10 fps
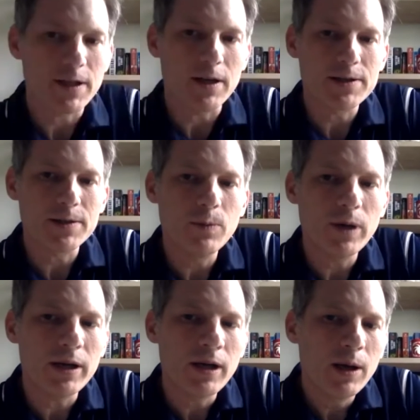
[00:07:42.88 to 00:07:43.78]
awesome.
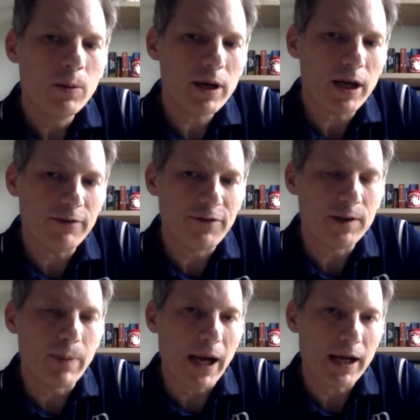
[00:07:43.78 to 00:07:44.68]
What what kind of
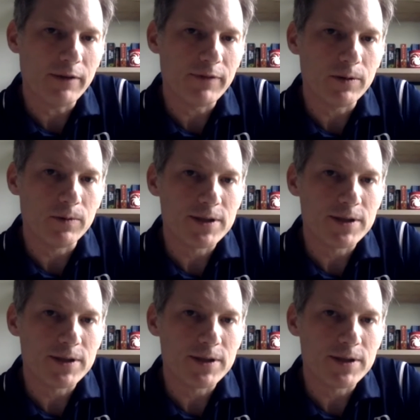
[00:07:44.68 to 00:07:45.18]
feedback have you